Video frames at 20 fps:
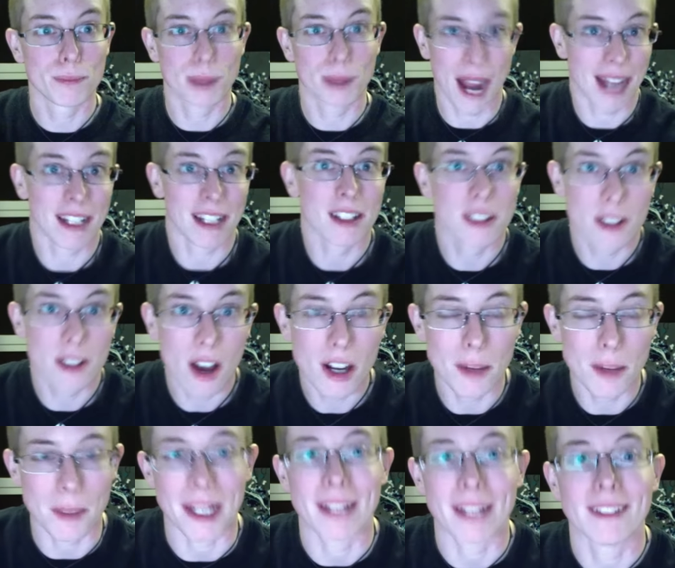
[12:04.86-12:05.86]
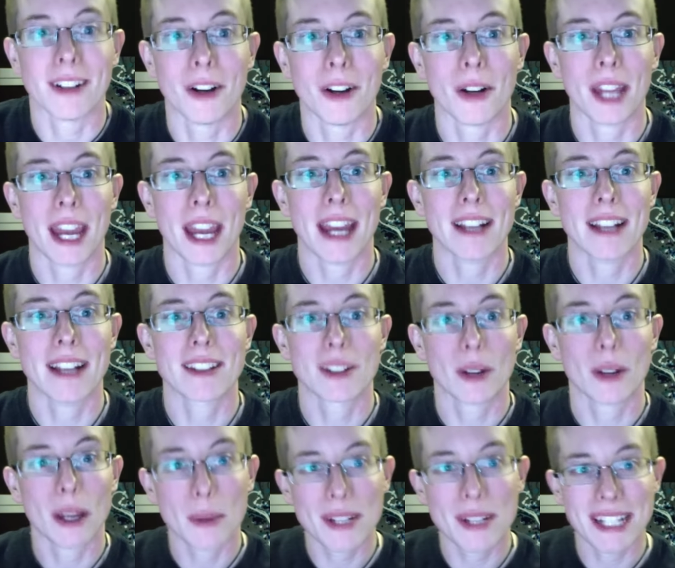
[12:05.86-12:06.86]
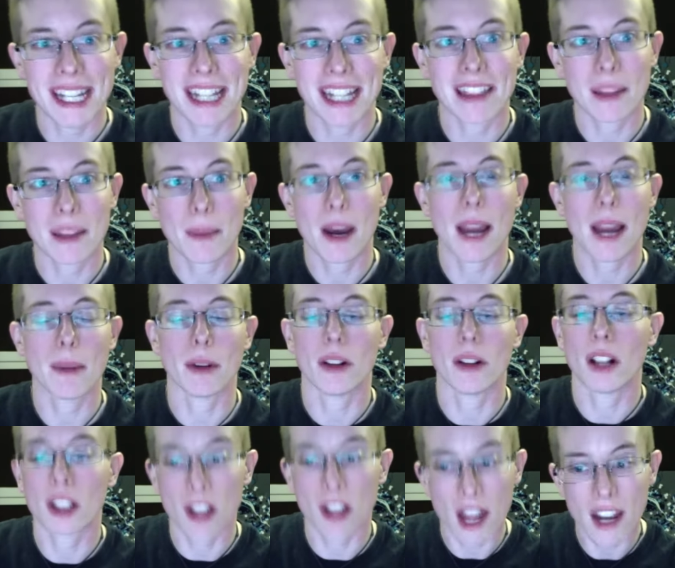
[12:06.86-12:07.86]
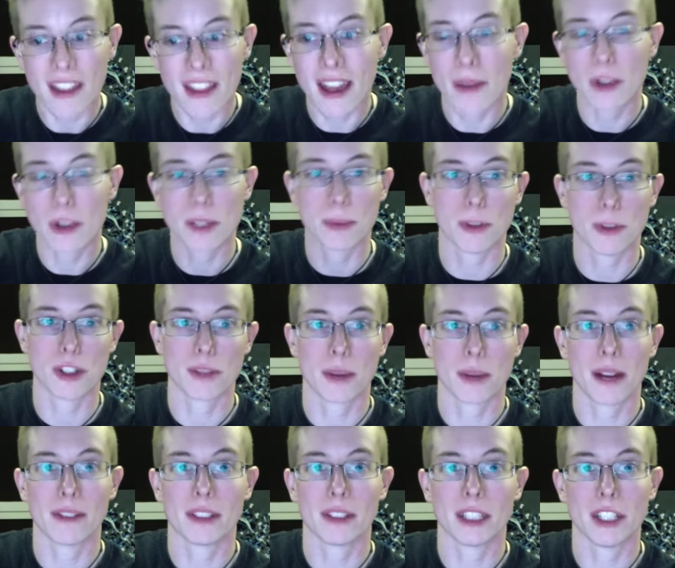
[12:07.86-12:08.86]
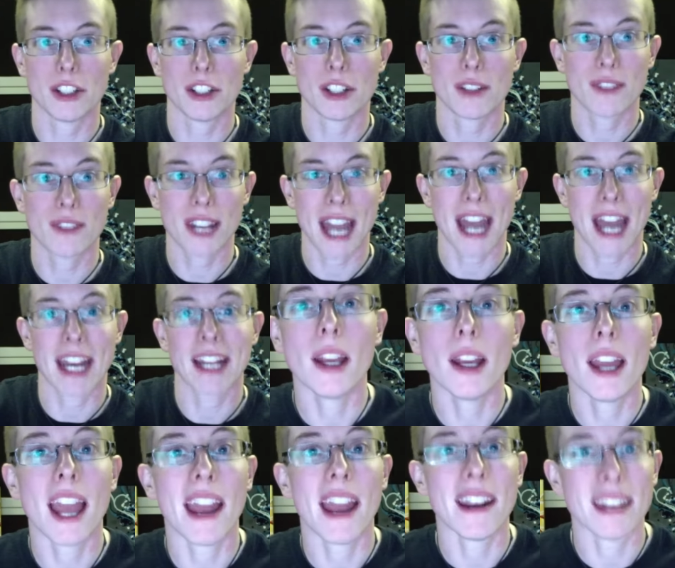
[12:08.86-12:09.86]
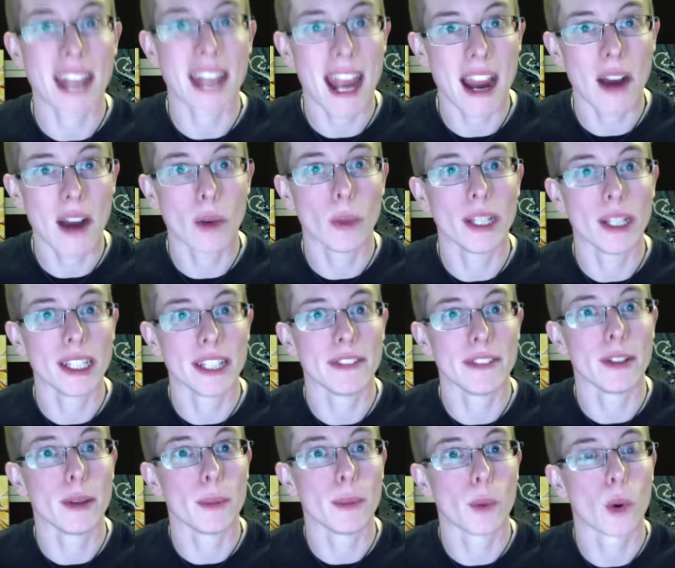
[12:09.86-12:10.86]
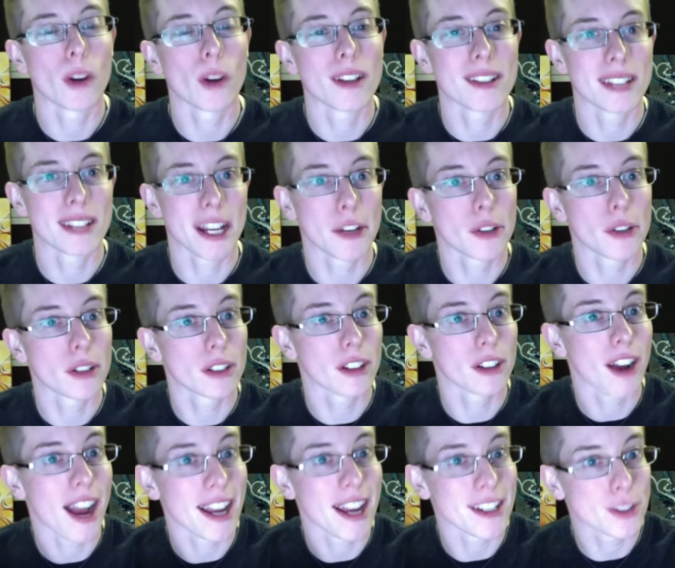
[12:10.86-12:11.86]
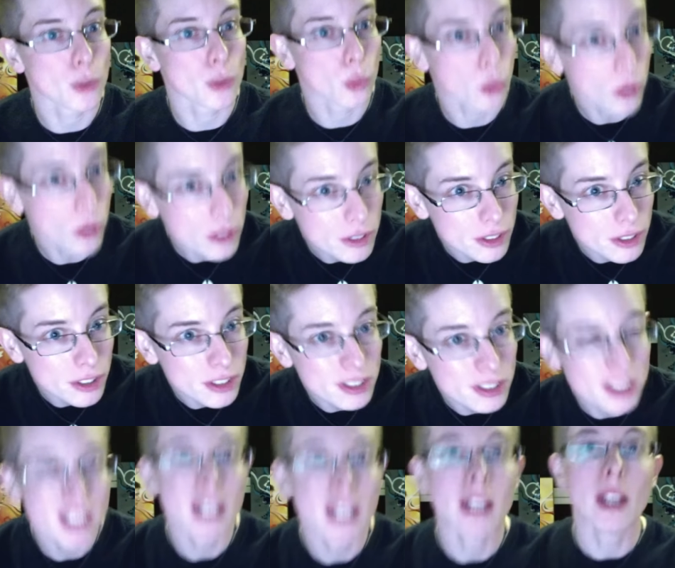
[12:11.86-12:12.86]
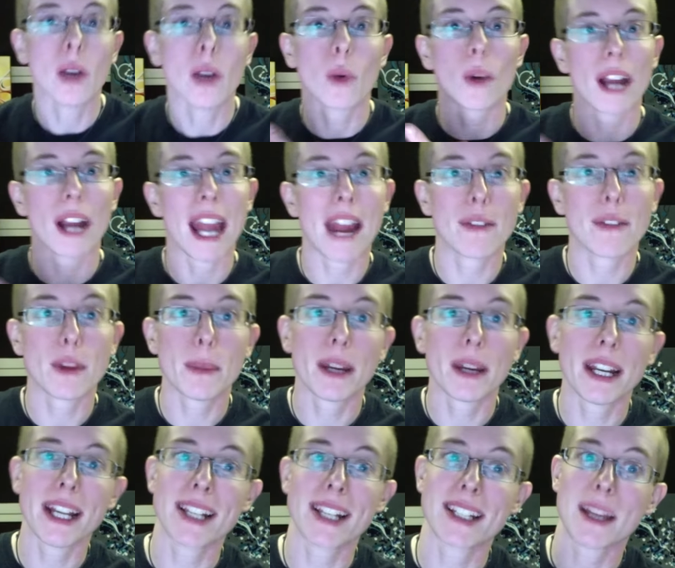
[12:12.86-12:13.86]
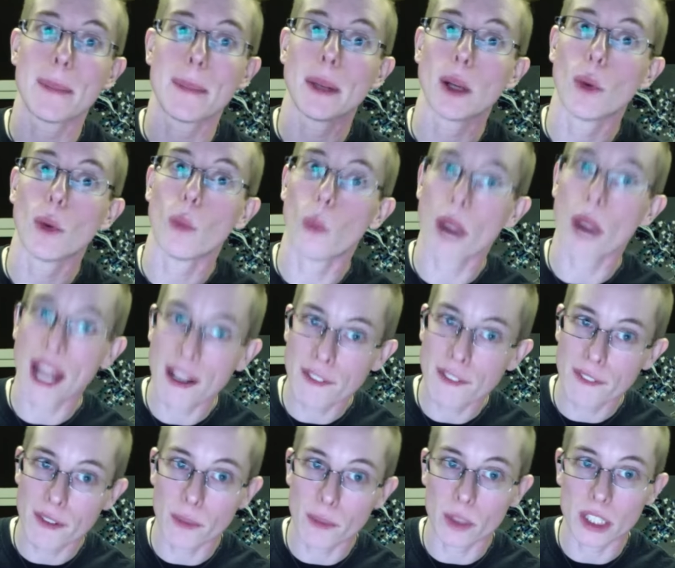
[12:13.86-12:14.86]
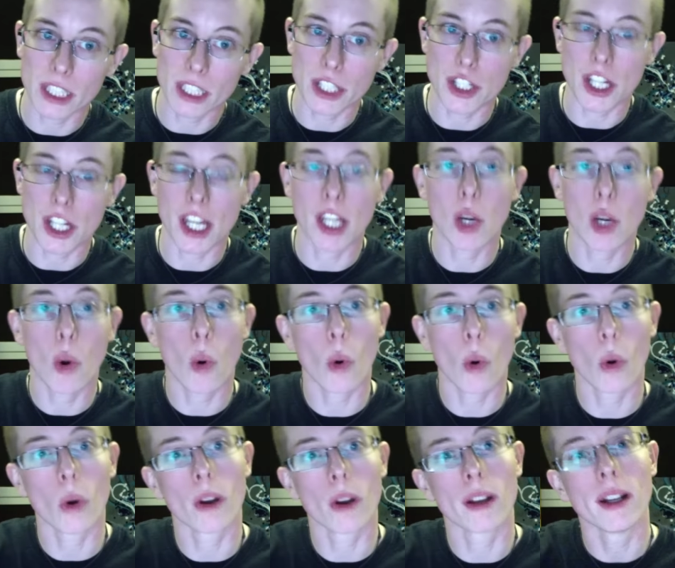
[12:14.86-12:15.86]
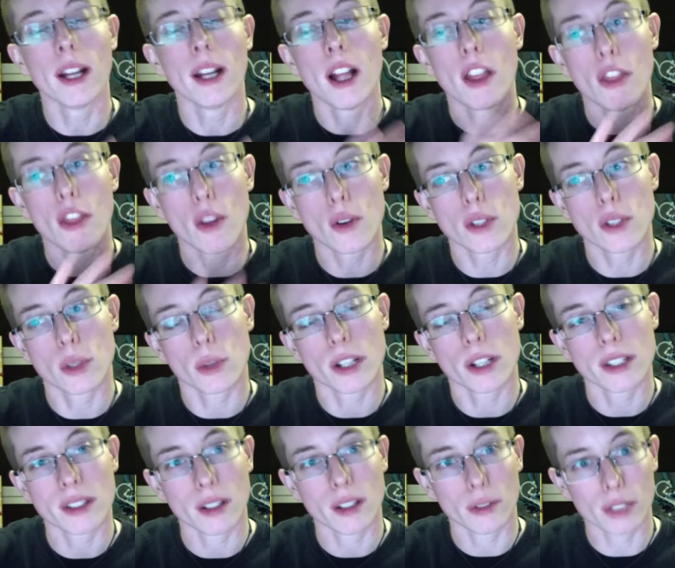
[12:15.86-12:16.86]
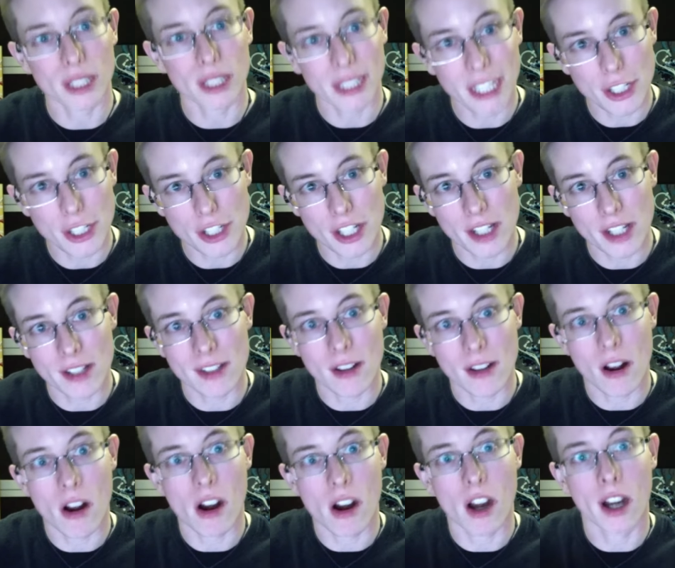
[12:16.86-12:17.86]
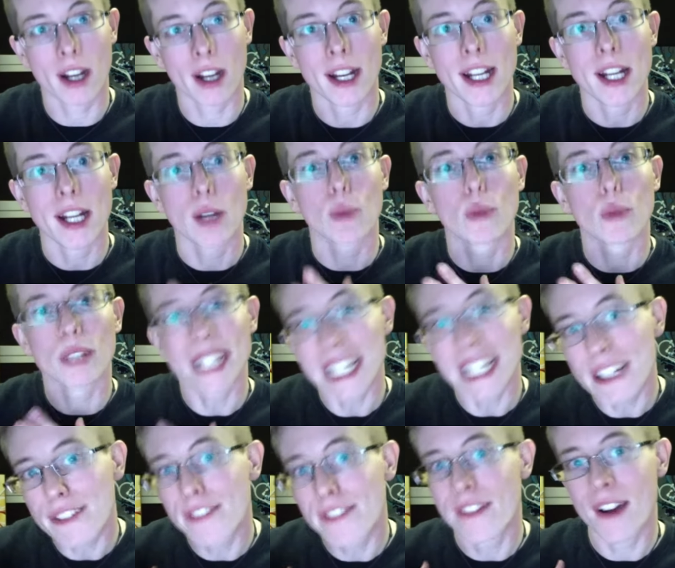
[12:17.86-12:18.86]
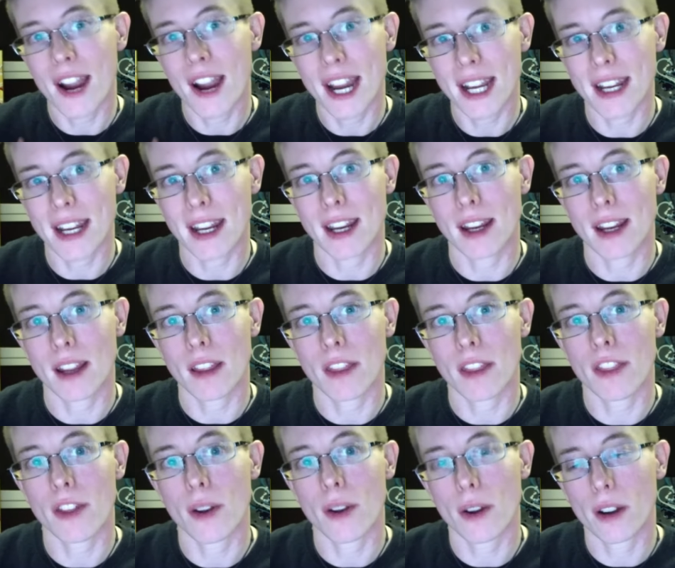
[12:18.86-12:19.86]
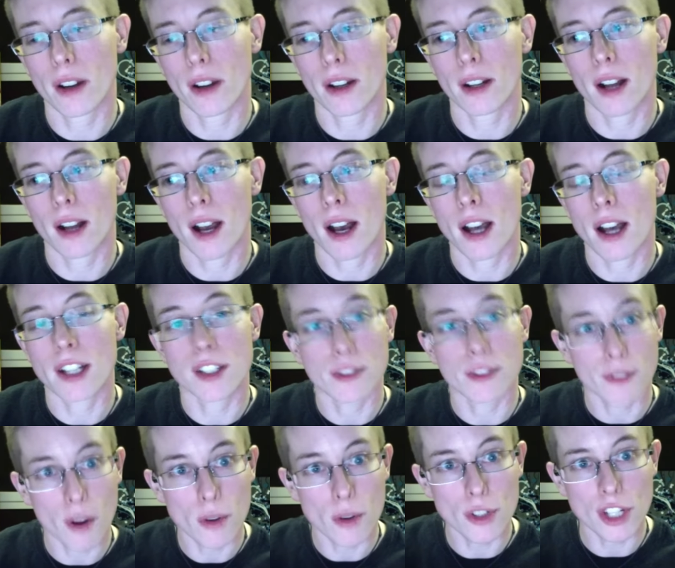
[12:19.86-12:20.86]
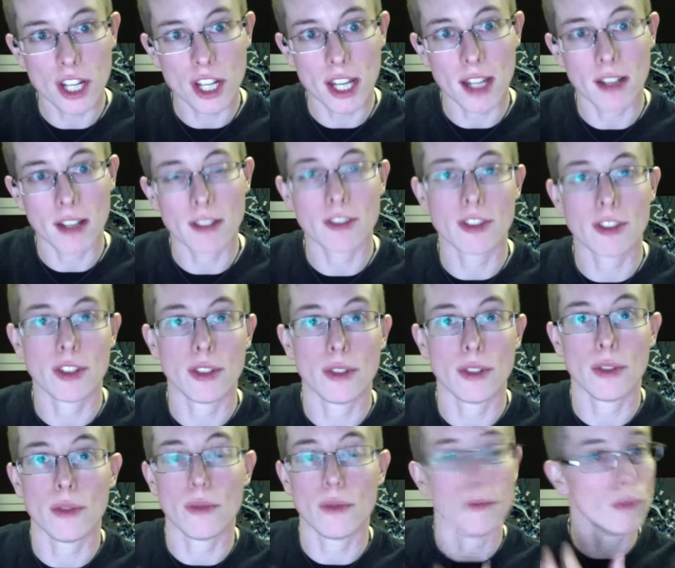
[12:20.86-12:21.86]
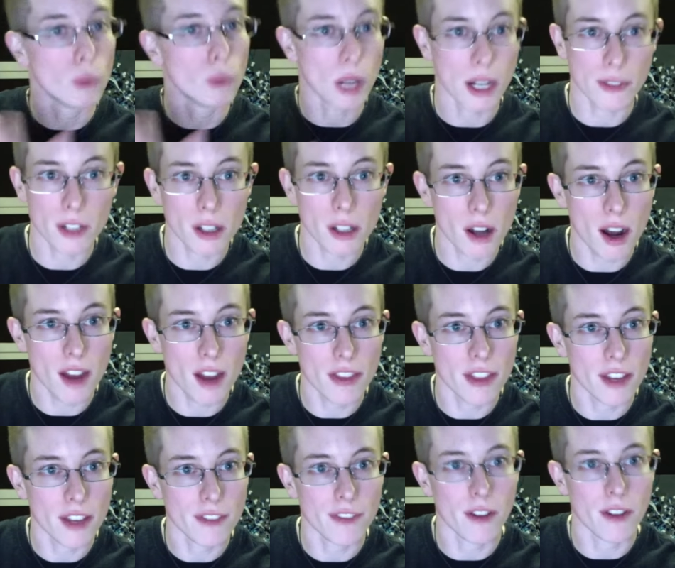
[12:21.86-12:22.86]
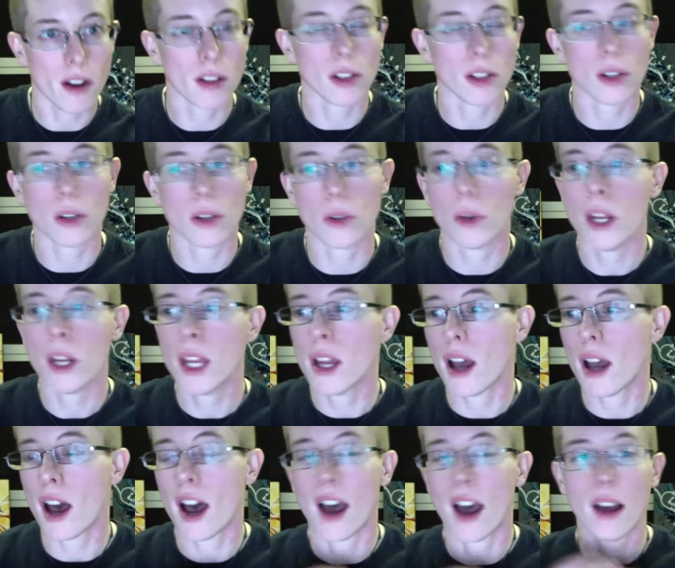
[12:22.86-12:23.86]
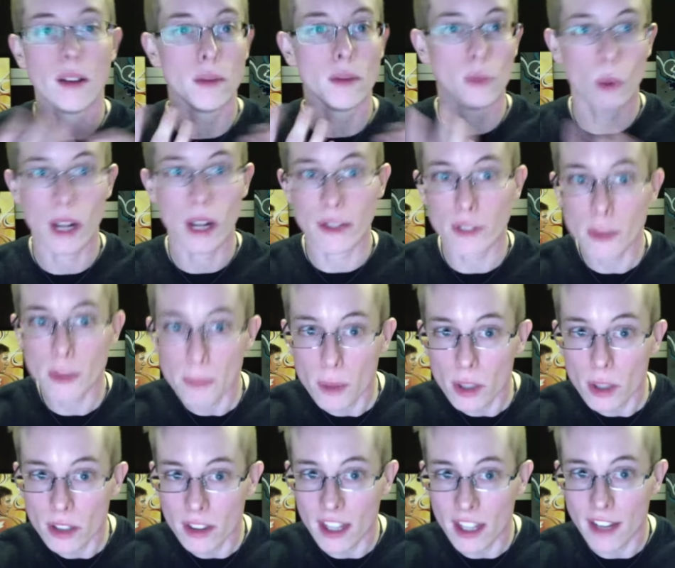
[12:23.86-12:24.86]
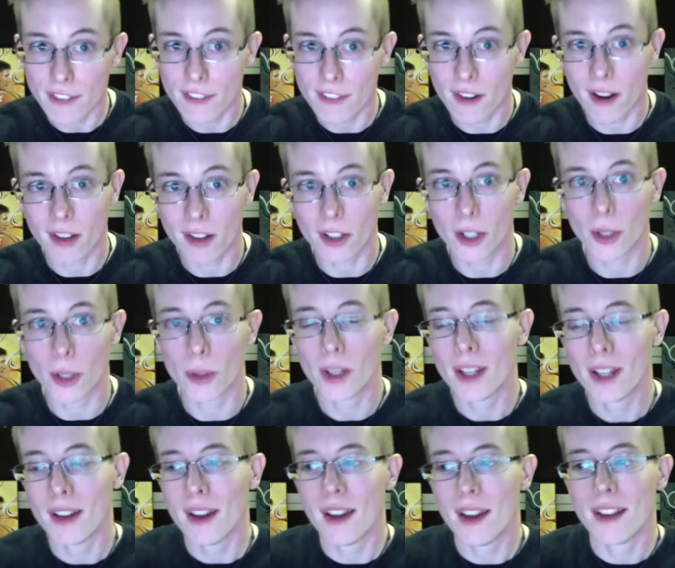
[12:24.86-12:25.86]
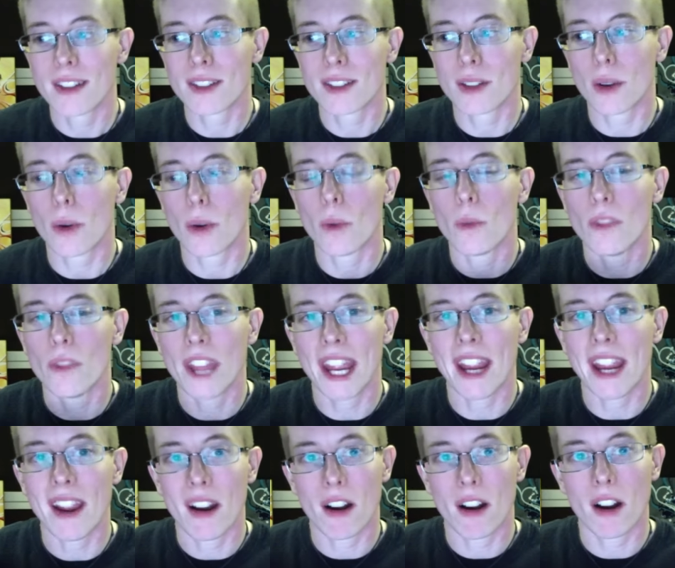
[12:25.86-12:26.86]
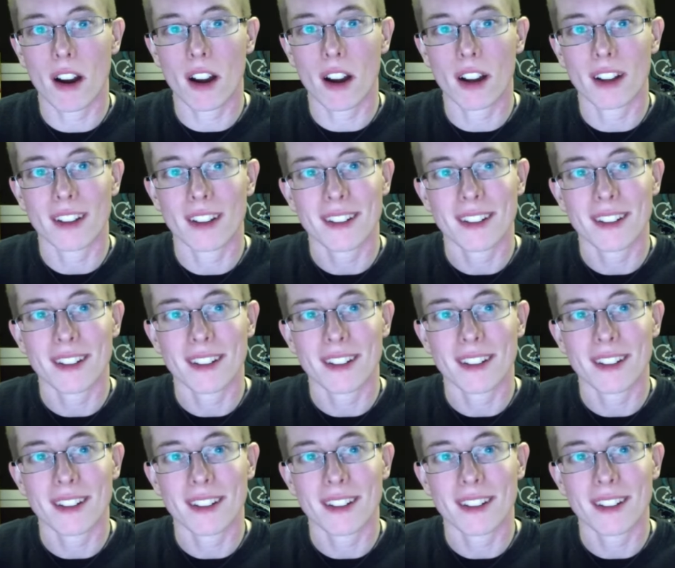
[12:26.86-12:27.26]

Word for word: Practice sodomy. Okay, so it was in the Bible. A lot of that was pushed by religious fanatics, and now we live in a more secularized world where everybody is stepping away from religion, or those who are still religious are redefining their uh, devotion to whatever God they follow, uh, whatever book they follow. So they are.